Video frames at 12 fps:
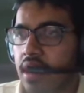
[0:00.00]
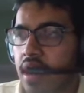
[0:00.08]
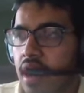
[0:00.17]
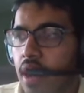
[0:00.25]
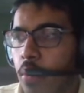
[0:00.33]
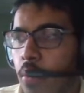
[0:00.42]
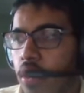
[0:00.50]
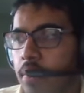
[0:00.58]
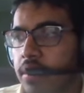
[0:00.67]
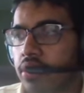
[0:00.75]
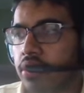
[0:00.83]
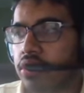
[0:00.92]
Uh, woke up a
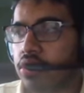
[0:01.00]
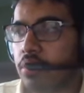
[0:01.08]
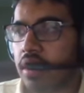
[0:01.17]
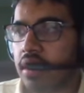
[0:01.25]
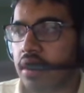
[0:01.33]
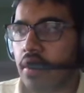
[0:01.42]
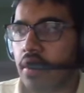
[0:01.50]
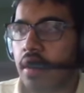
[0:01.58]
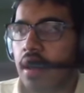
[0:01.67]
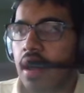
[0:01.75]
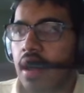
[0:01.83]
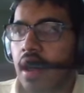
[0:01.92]
little too late there.
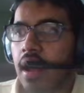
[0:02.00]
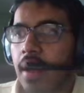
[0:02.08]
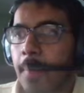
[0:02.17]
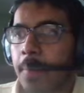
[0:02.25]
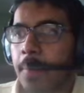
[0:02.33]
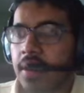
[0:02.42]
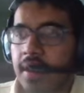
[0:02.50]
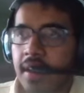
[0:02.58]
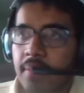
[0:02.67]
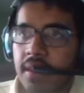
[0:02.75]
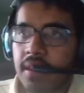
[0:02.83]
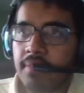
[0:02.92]
Uh, but, yeah, I mean...